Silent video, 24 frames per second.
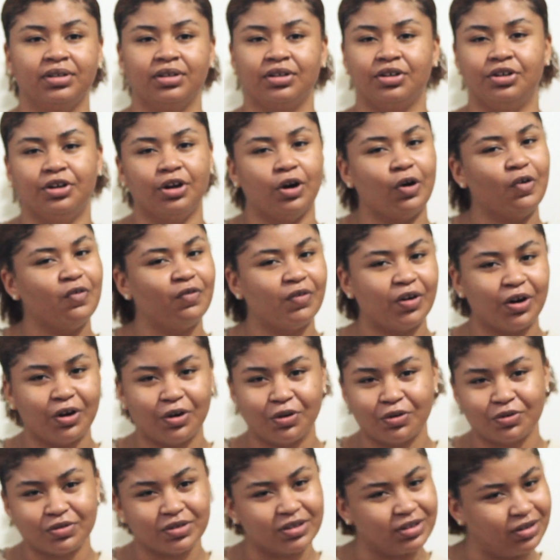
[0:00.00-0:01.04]
No
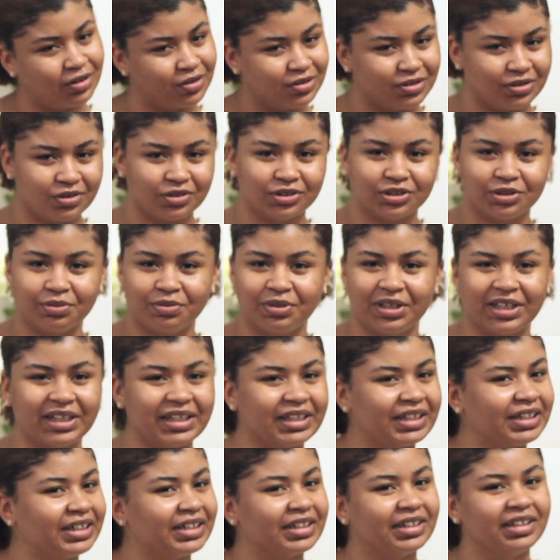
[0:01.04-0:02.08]
phones, no social
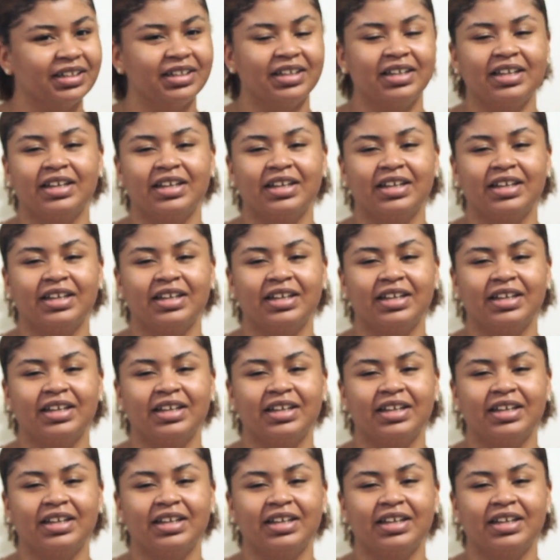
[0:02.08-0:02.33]
media,